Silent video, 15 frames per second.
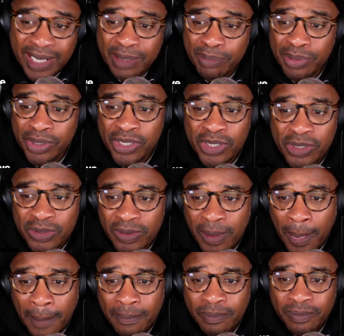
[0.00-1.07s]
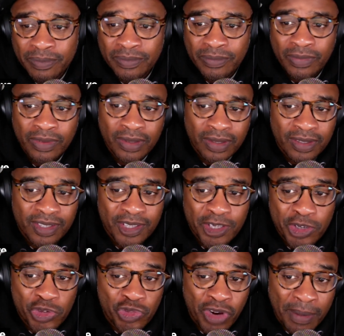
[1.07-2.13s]
Beal,
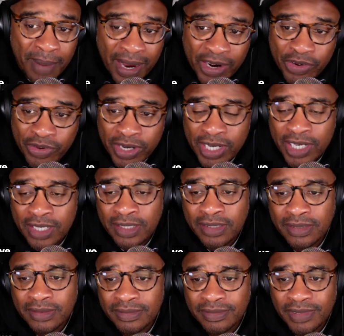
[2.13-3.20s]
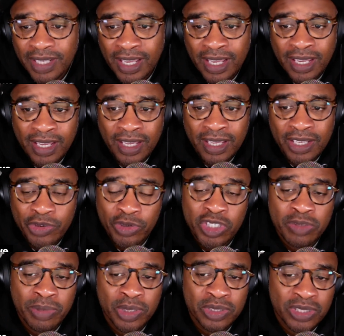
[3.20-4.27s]
Draymond Green, and Chris
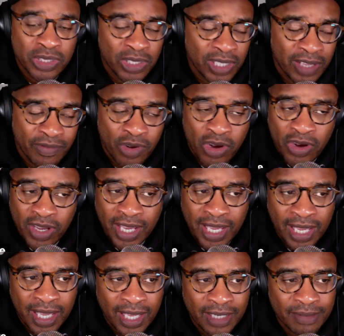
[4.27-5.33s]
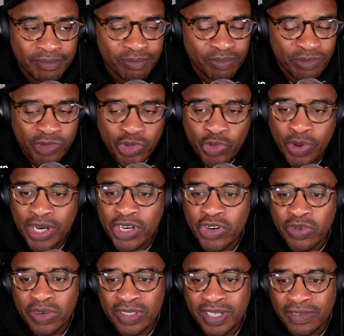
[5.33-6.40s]
Middleton have all had great
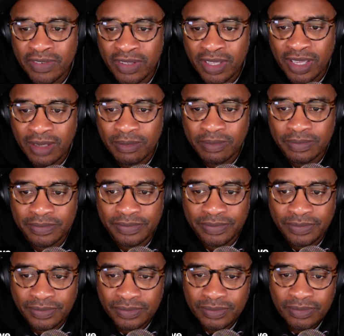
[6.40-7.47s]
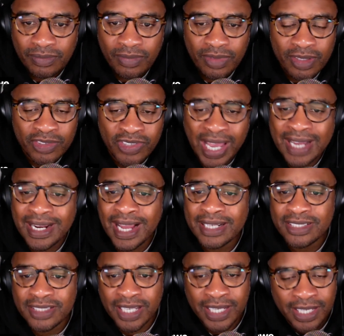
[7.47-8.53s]
careers after that. So I'd
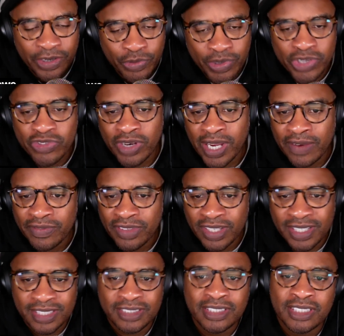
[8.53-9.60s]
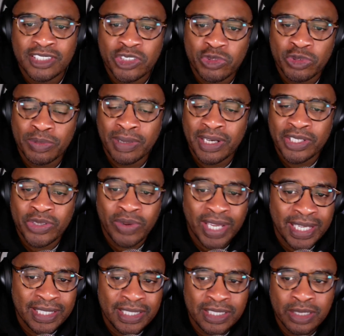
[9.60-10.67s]
say in a redraft, the consensus would probably go
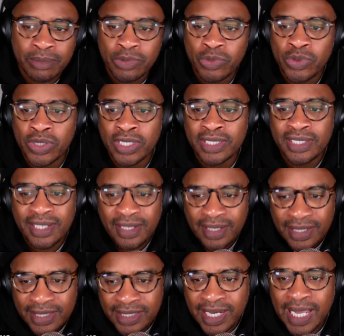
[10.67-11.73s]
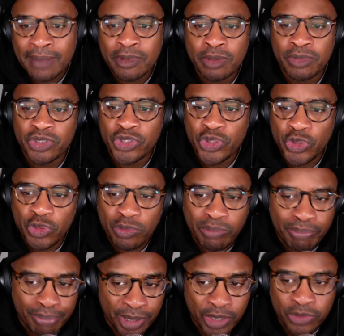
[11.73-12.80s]
AD number 1, Dame number 2,
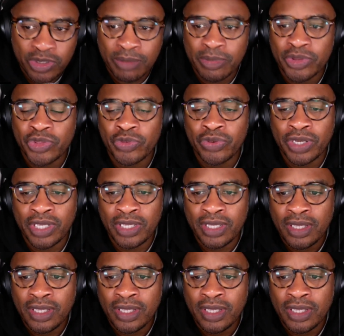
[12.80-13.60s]
Bill number 3,